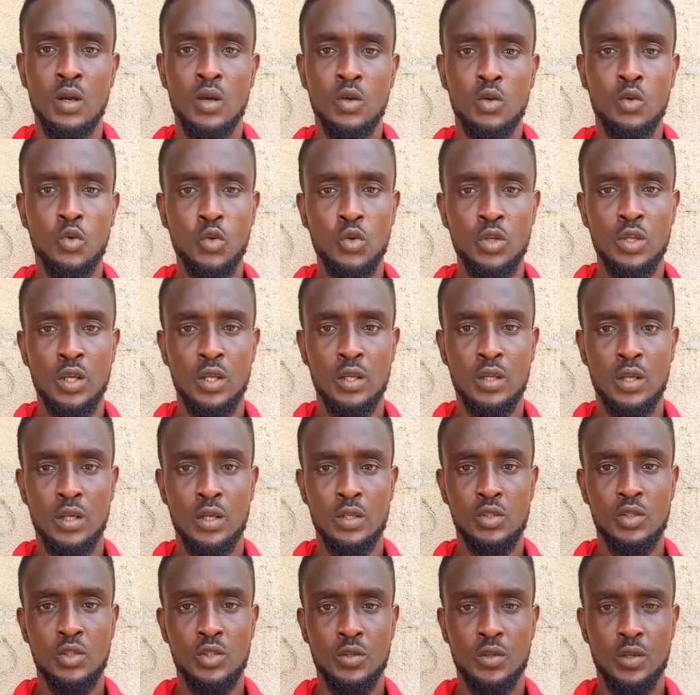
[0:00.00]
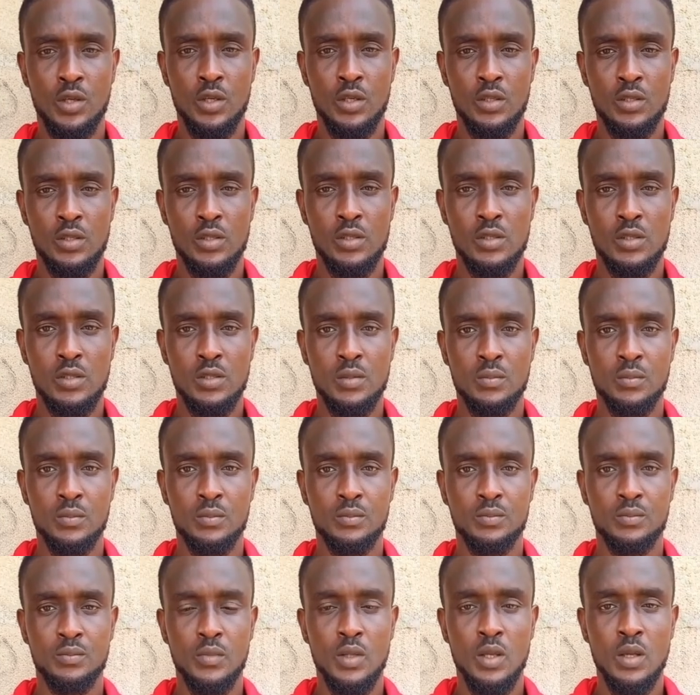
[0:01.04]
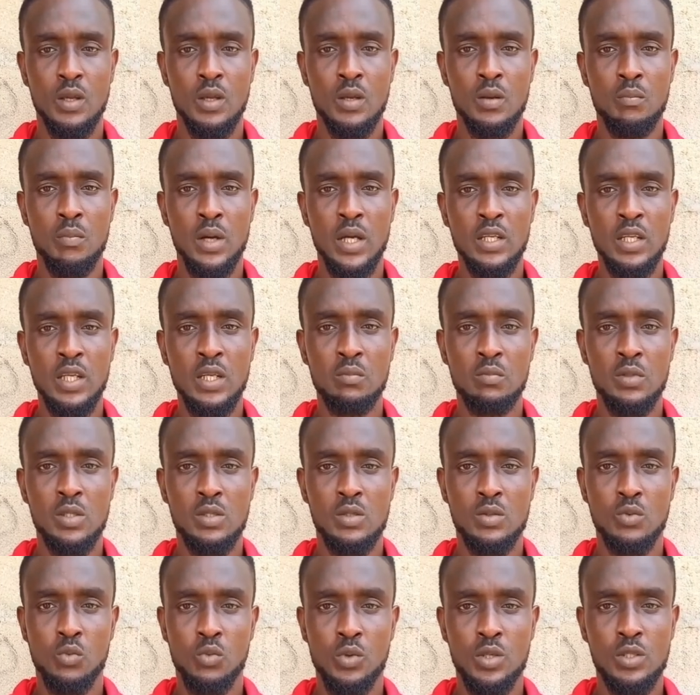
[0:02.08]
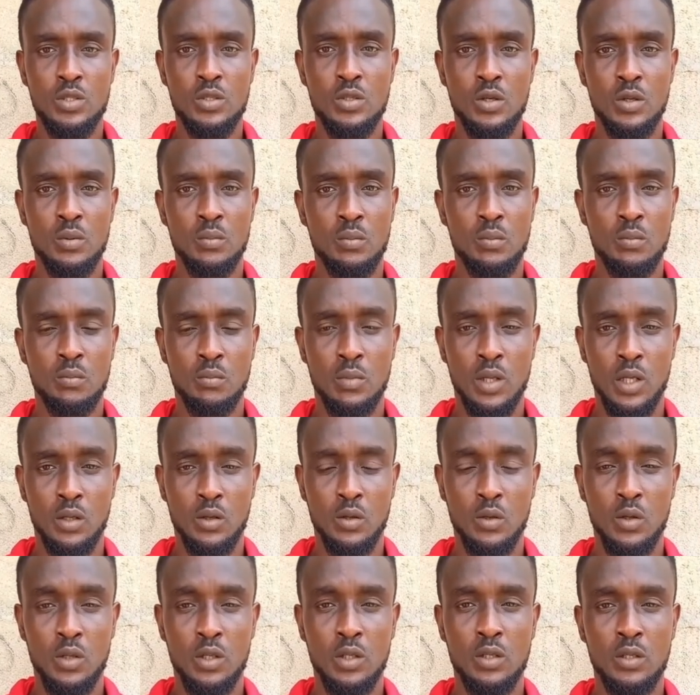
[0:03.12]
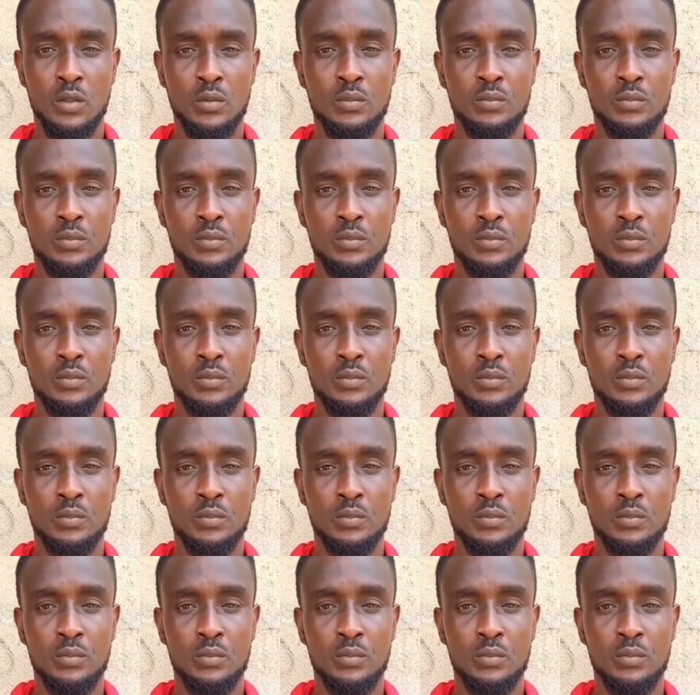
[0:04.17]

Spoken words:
Good day, Nigerians. My name is Wisdom Macaulay.